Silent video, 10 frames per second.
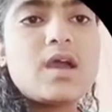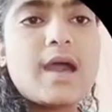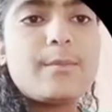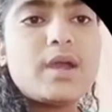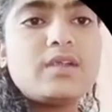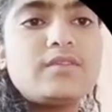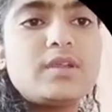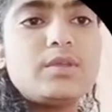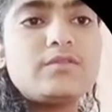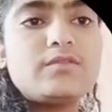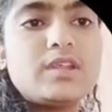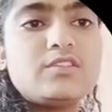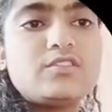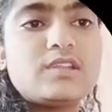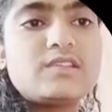Apart from
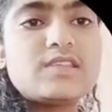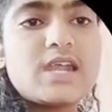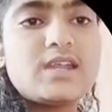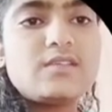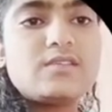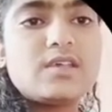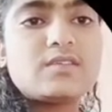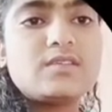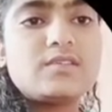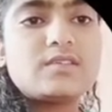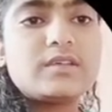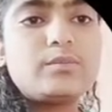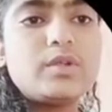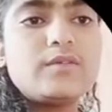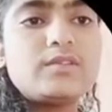inferential statistics,
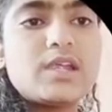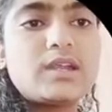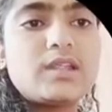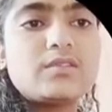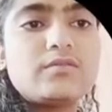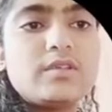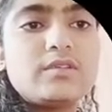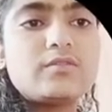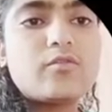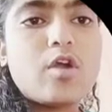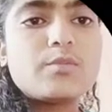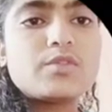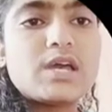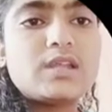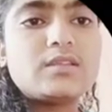descriptive statistics forms
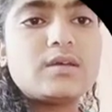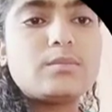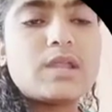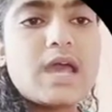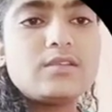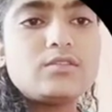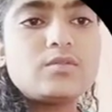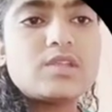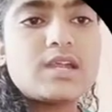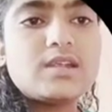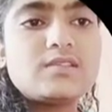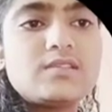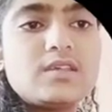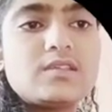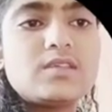another branch of
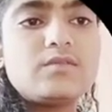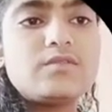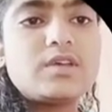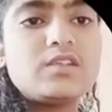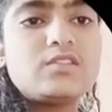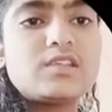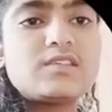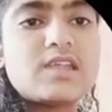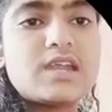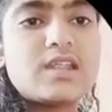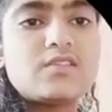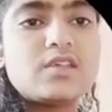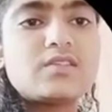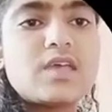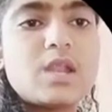statistics. Inferential
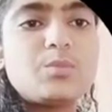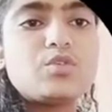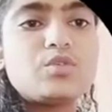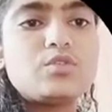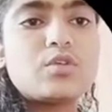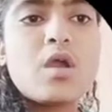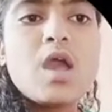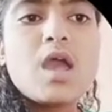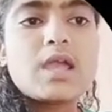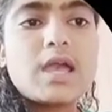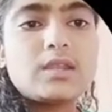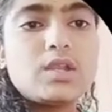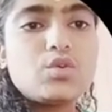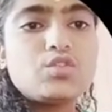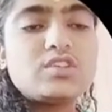statistics help to draw
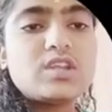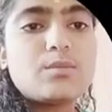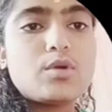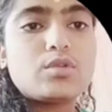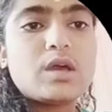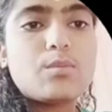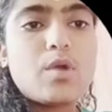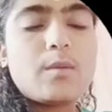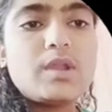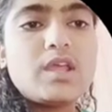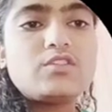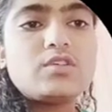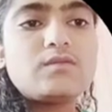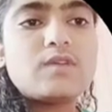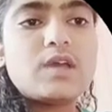conclusion about the
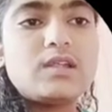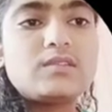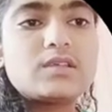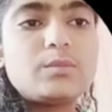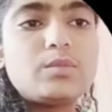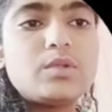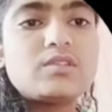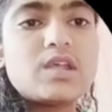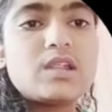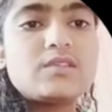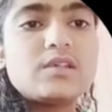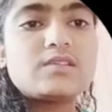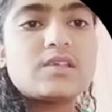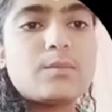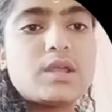population, while descriptive
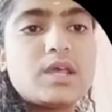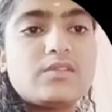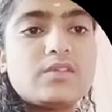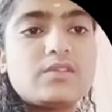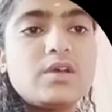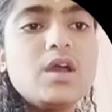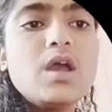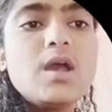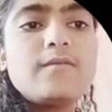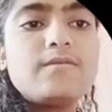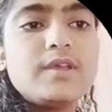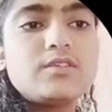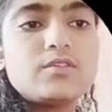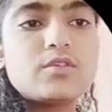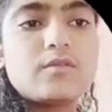statistics summarizes the
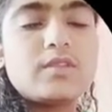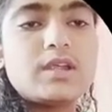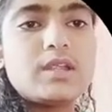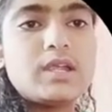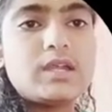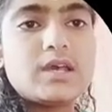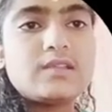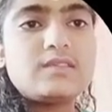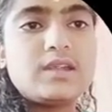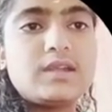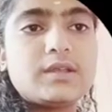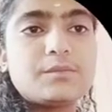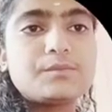features of the data set.